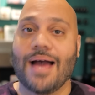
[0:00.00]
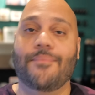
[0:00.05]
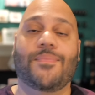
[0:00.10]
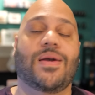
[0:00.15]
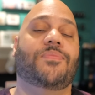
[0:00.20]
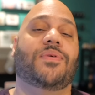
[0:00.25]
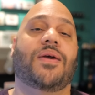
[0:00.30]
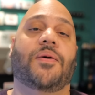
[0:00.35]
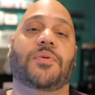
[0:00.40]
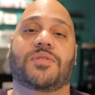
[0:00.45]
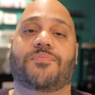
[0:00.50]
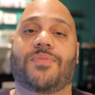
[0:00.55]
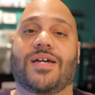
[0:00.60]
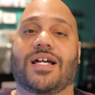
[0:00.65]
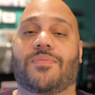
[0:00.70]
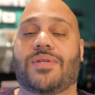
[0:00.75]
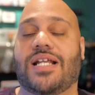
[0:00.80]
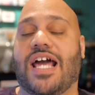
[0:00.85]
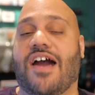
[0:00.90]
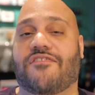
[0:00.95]
I may be able to
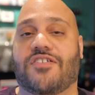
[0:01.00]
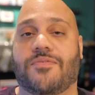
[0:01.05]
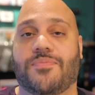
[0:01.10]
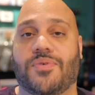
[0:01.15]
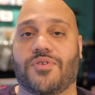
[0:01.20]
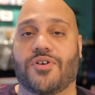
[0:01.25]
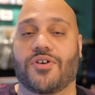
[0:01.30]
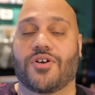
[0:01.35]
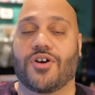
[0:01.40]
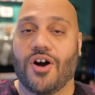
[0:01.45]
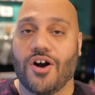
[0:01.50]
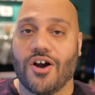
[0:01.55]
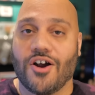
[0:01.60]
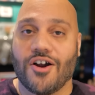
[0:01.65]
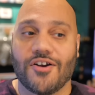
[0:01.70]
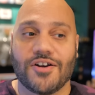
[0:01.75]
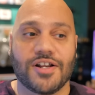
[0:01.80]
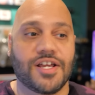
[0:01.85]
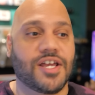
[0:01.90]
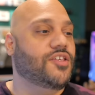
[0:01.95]
pick up an Afterburner
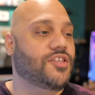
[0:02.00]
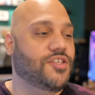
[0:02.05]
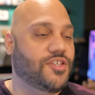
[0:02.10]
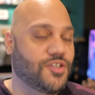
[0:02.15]
card